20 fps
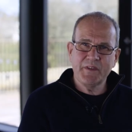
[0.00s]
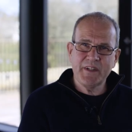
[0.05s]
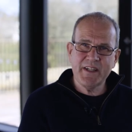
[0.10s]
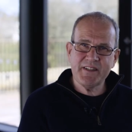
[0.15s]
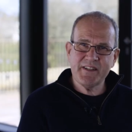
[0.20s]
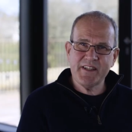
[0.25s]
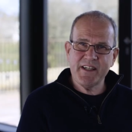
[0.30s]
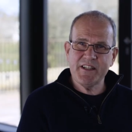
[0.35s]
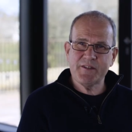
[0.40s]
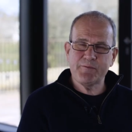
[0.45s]

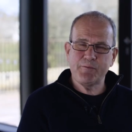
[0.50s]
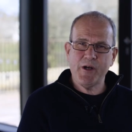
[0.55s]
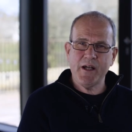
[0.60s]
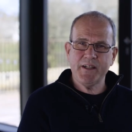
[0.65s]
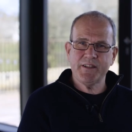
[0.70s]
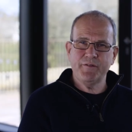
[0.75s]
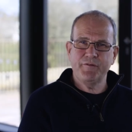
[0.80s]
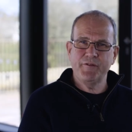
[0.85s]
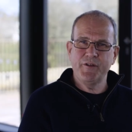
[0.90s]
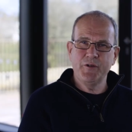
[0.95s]
This is
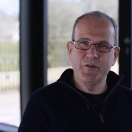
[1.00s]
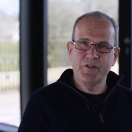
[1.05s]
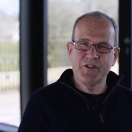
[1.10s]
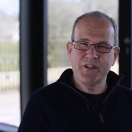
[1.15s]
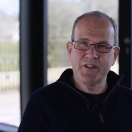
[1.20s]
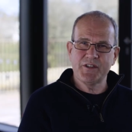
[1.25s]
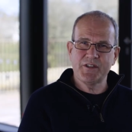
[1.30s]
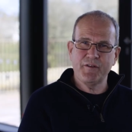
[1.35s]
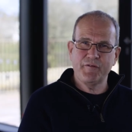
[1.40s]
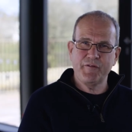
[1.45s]
Brighter
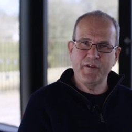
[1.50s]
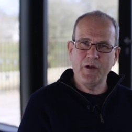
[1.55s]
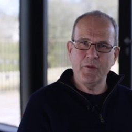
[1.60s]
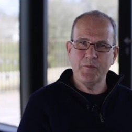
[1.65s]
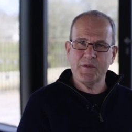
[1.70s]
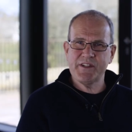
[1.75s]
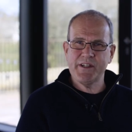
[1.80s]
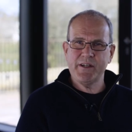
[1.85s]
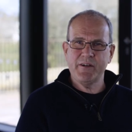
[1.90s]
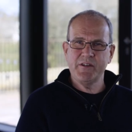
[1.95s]
Futures, the
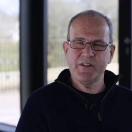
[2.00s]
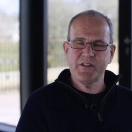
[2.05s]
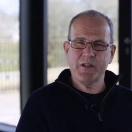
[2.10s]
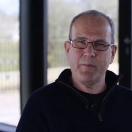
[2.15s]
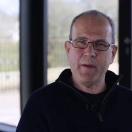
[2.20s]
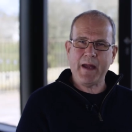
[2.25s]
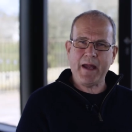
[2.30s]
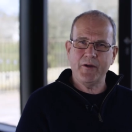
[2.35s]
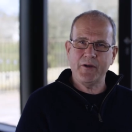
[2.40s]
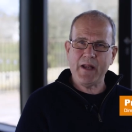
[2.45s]
film series
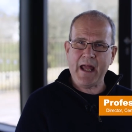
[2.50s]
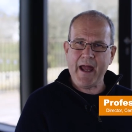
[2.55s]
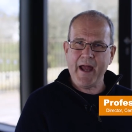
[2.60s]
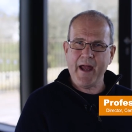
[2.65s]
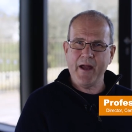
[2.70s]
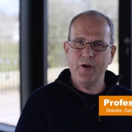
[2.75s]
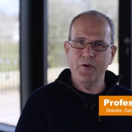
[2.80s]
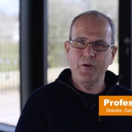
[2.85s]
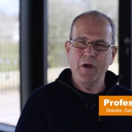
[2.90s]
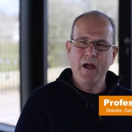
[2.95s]
about
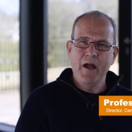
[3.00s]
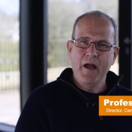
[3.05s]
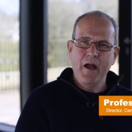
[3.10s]
how